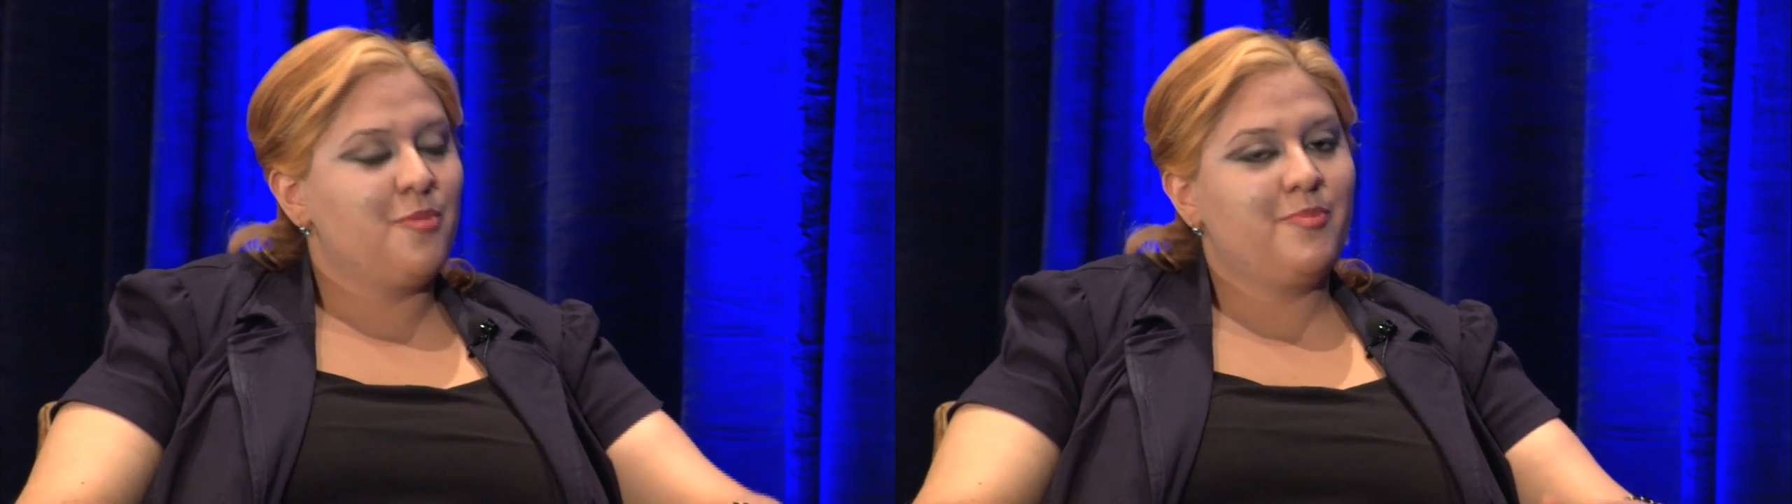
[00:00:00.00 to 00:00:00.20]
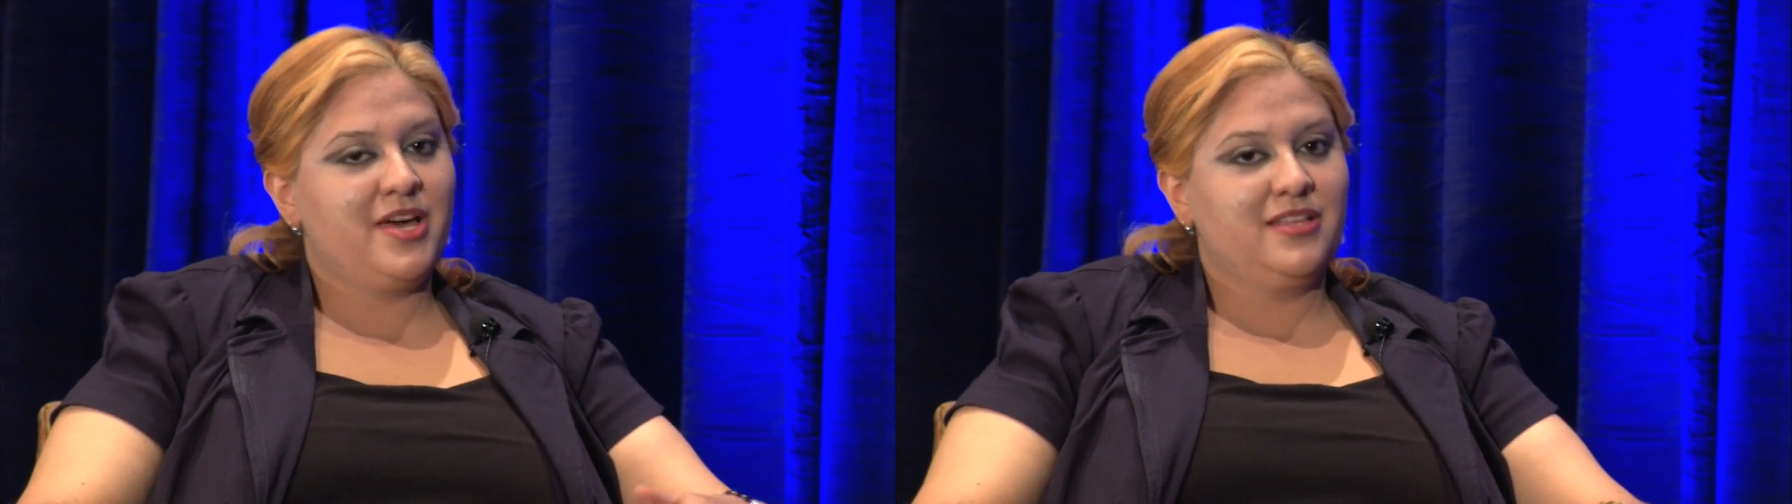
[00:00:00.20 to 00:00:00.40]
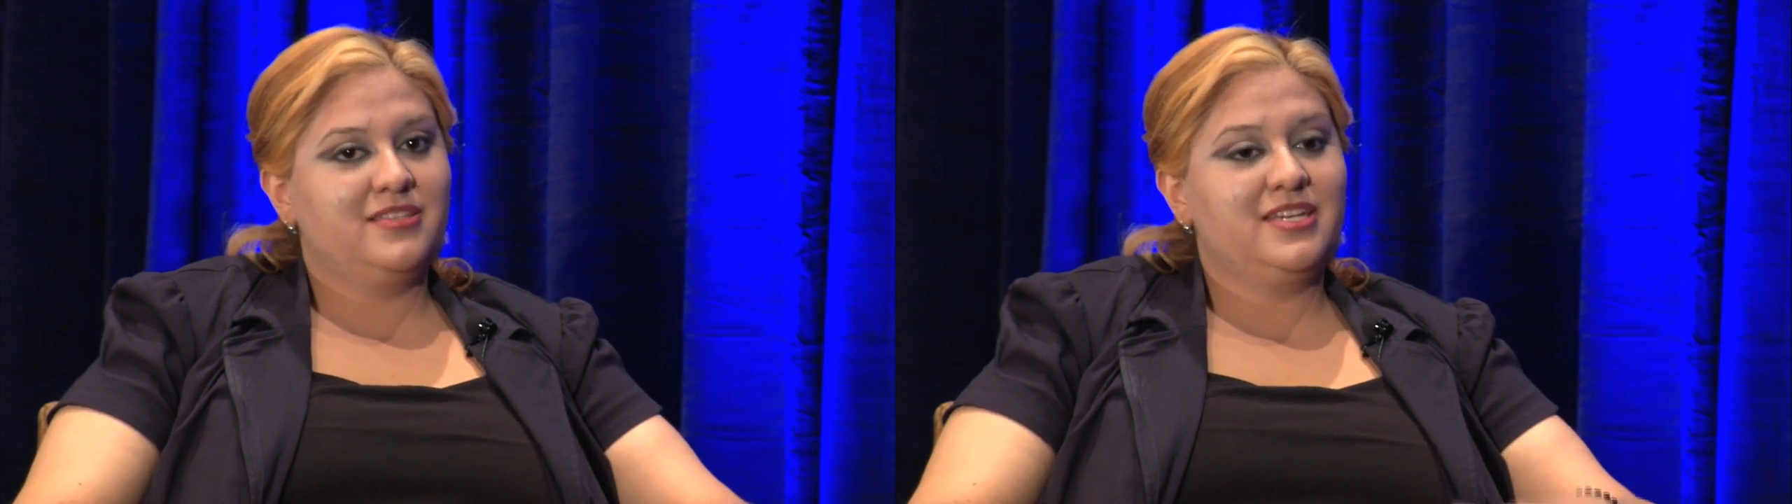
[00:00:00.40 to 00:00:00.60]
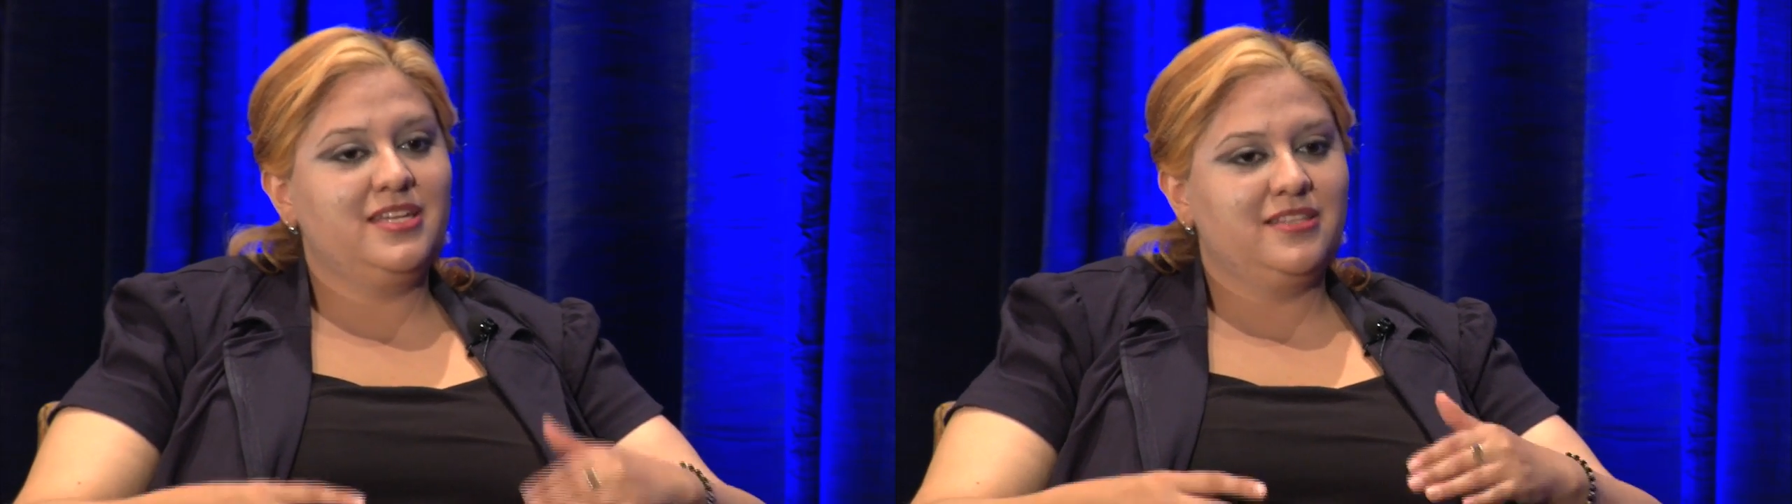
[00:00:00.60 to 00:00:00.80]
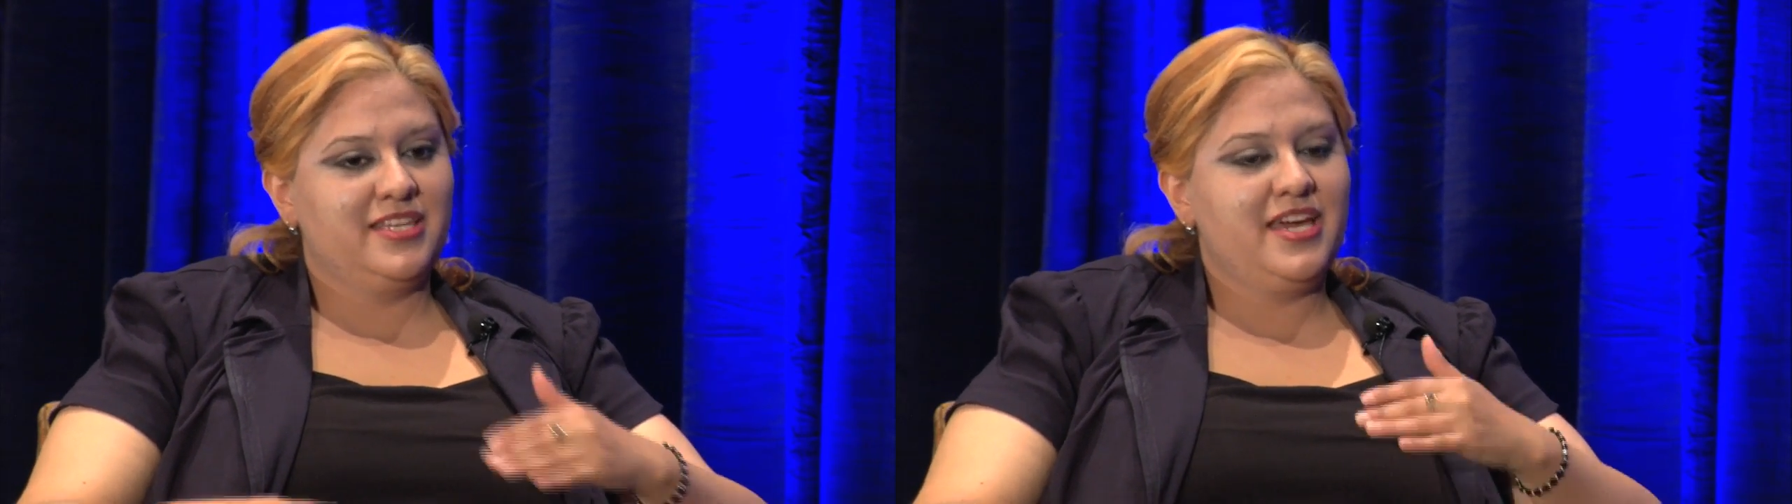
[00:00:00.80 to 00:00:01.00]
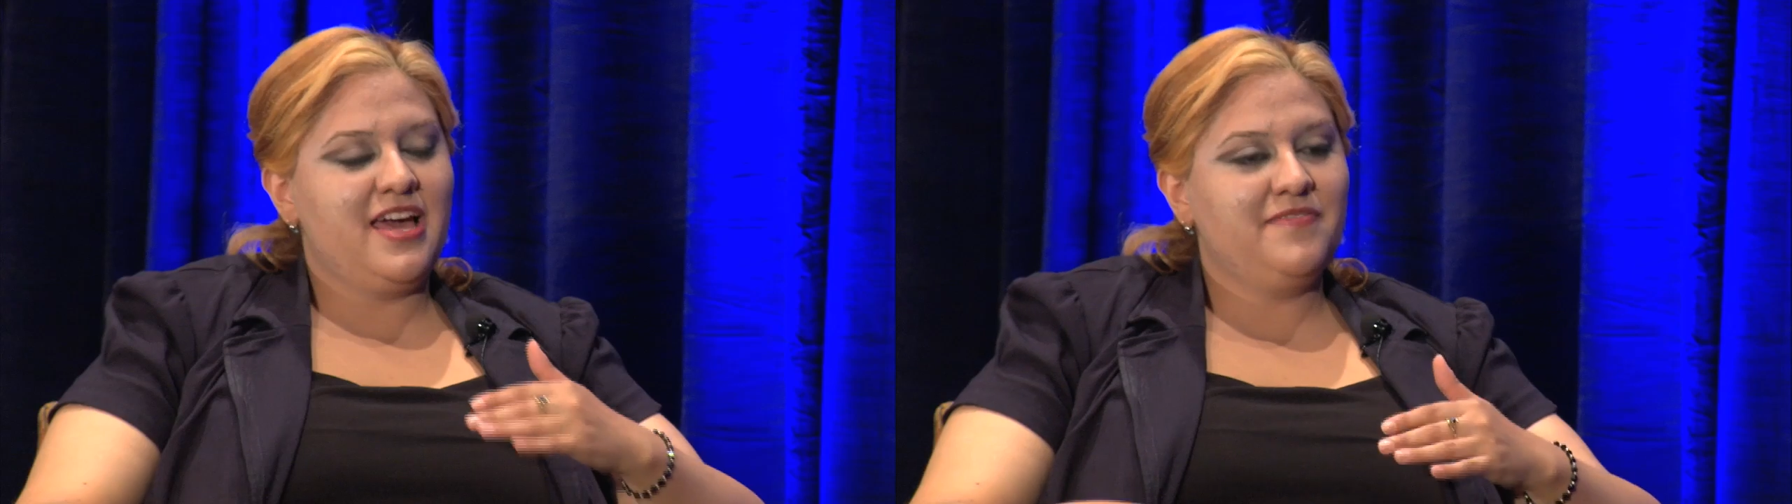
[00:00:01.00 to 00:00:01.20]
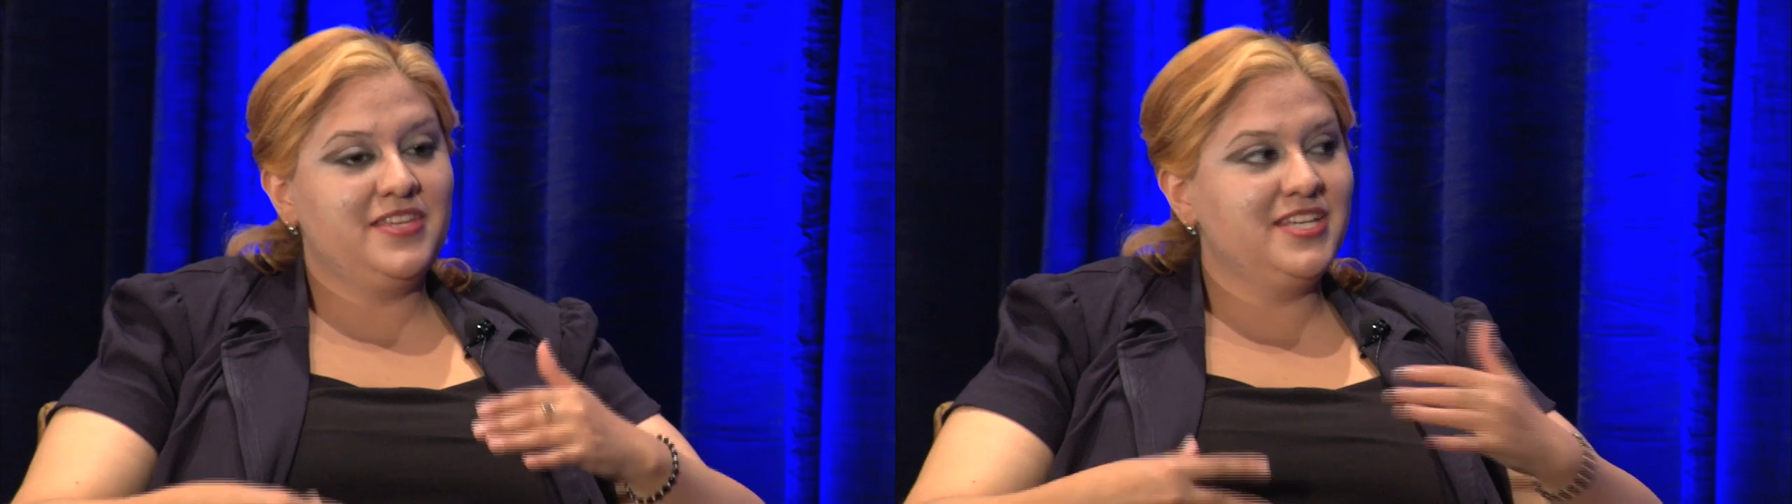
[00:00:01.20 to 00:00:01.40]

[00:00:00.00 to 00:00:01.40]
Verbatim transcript: But they have the